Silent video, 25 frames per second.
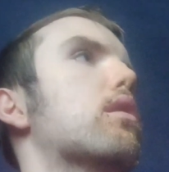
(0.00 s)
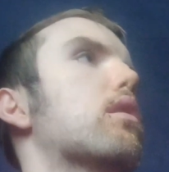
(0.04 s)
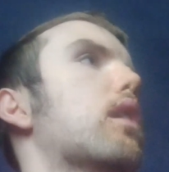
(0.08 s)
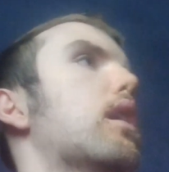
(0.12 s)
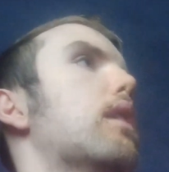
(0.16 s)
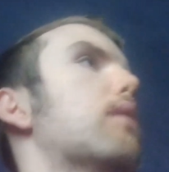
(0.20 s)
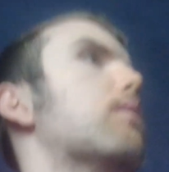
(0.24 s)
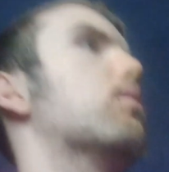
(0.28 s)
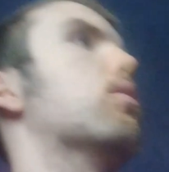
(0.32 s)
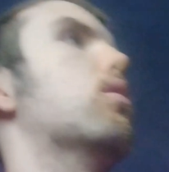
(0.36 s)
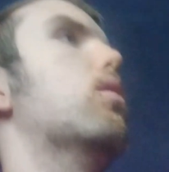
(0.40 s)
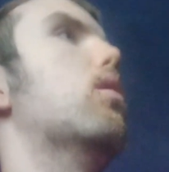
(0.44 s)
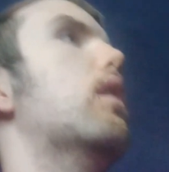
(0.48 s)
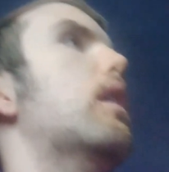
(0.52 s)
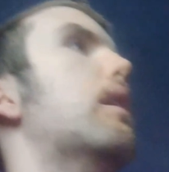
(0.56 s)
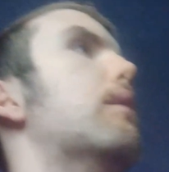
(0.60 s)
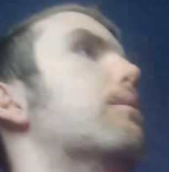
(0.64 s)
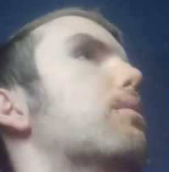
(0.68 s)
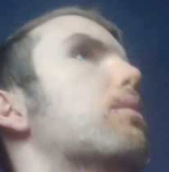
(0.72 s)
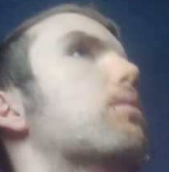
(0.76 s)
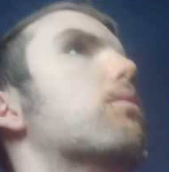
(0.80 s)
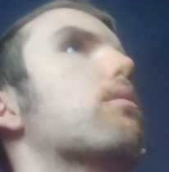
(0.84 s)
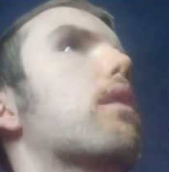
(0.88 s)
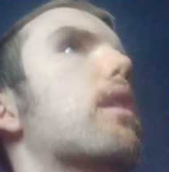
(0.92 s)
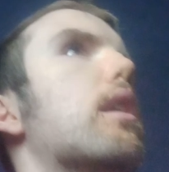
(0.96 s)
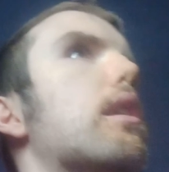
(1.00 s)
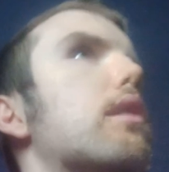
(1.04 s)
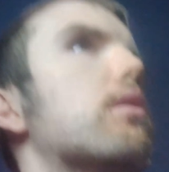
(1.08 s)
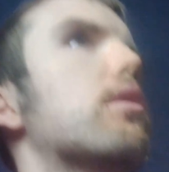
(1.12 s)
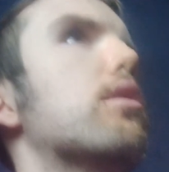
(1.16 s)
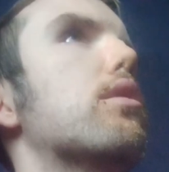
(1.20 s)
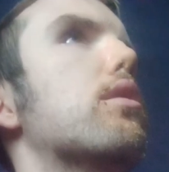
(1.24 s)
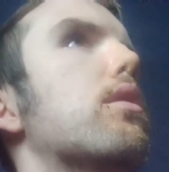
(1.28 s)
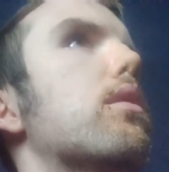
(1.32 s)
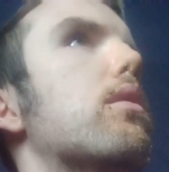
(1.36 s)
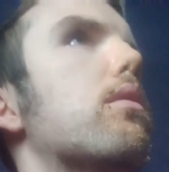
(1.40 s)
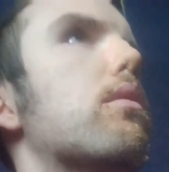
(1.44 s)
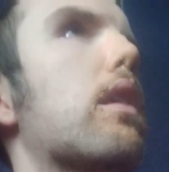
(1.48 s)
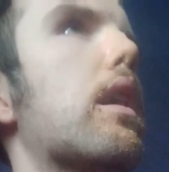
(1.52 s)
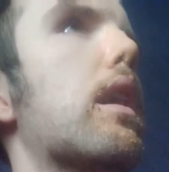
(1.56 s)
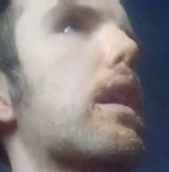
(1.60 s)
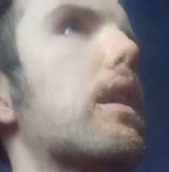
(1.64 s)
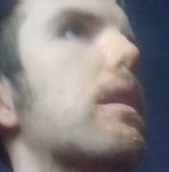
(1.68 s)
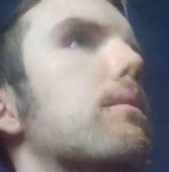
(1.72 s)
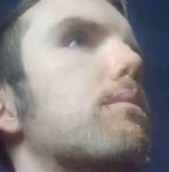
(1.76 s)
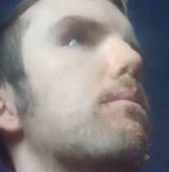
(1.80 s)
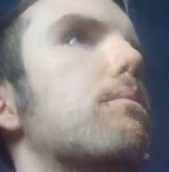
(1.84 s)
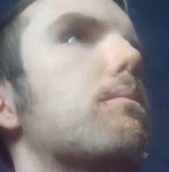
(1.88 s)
I've got every right to do that.